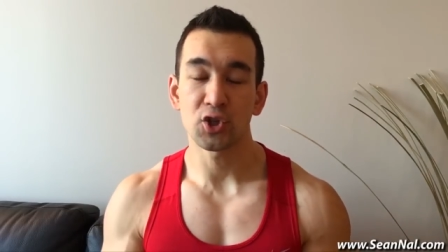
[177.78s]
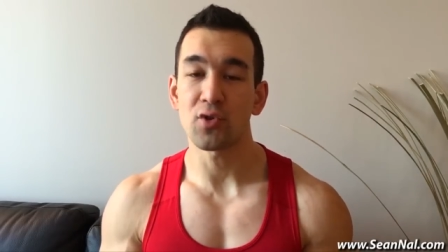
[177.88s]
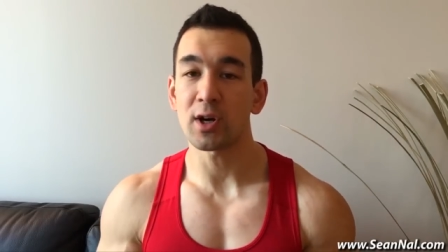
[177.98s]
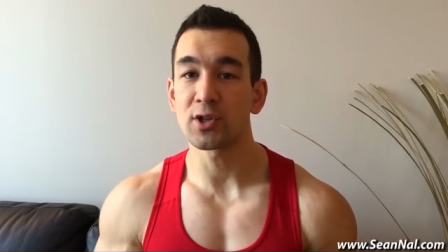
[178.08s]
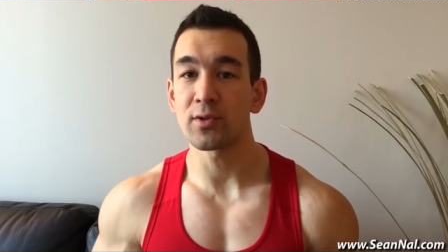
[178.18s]

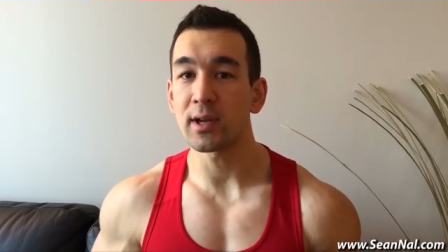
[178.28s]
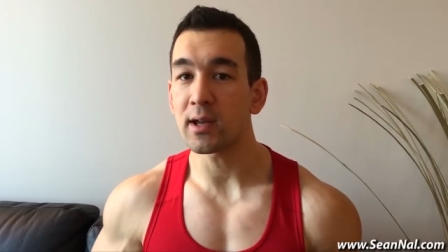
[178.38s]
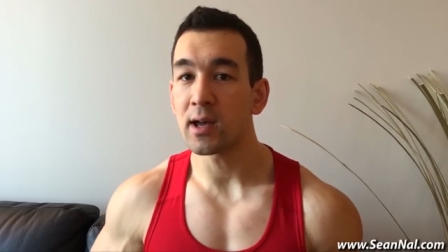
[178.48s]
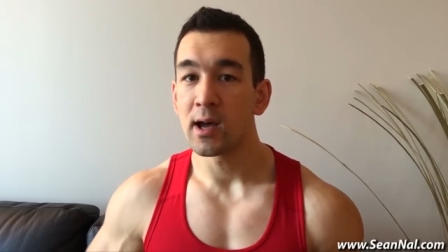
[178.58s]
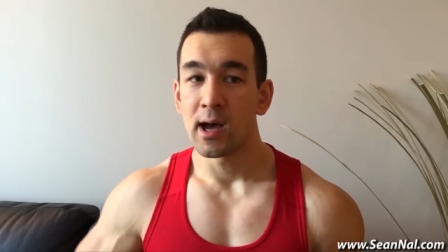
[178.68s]

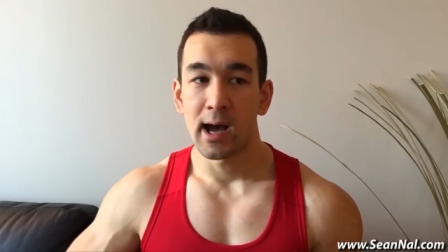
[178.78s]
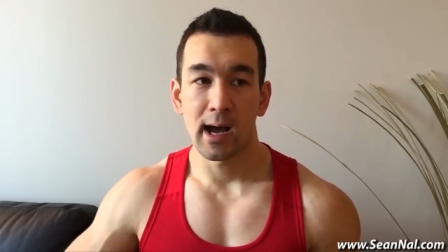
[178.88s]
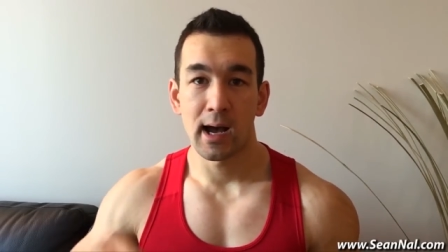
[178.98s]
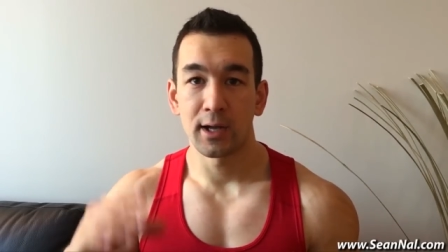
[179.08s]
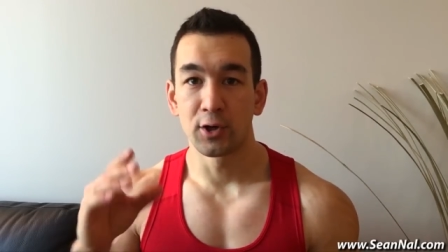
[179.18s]
Structuring
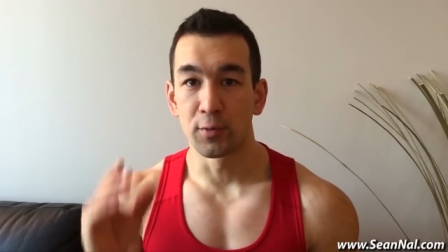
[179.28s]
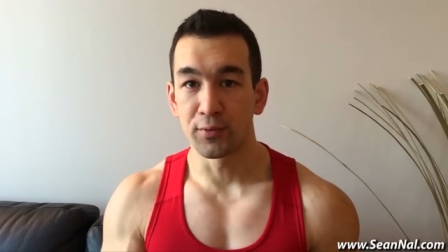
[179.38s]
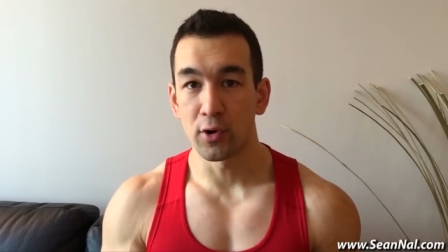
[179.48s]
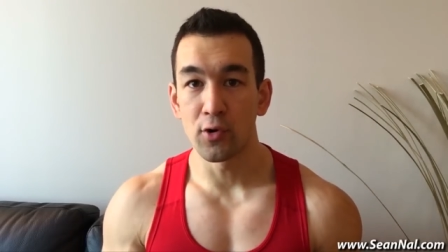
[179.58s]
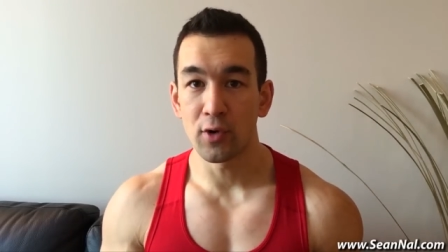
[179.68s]
uh, your
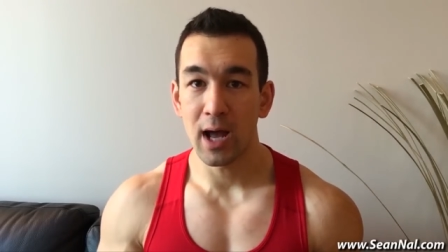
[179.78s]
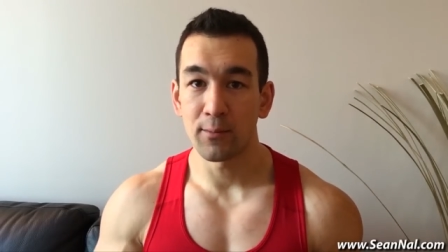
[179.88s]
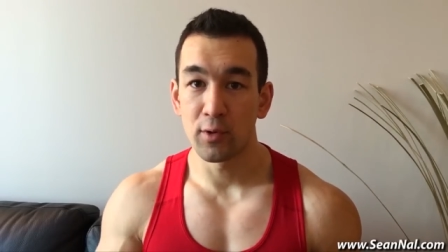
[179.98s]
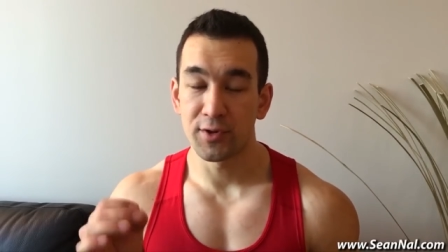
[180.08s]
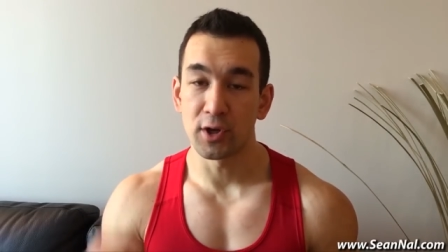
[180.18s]

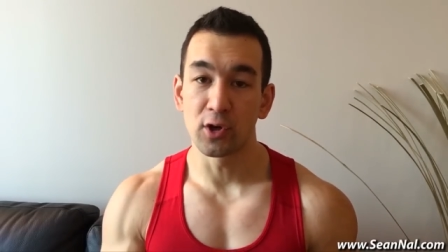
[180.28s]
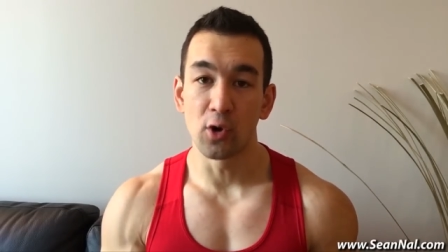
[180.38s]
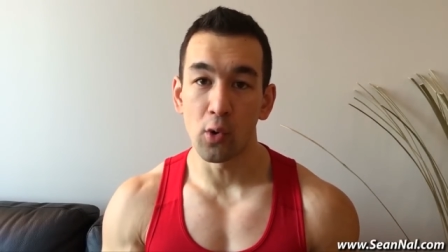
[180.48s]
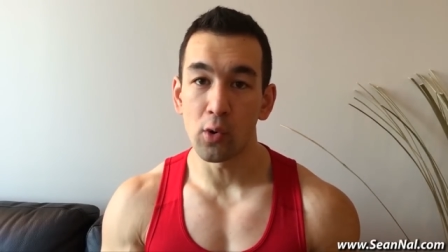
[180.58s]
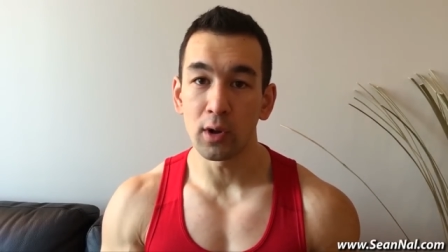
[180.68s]
program with the
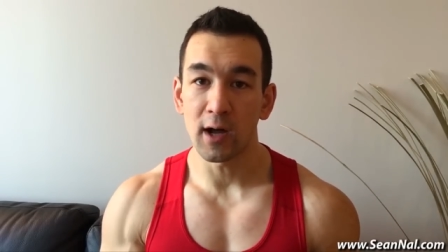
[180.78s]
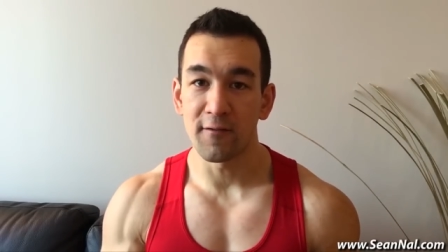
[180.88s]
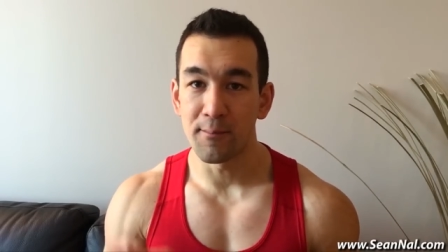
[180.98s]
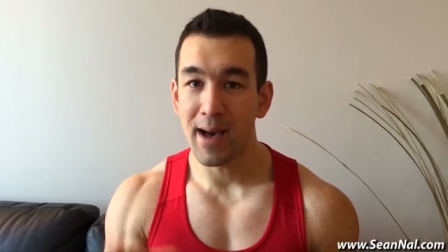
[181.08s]
goal of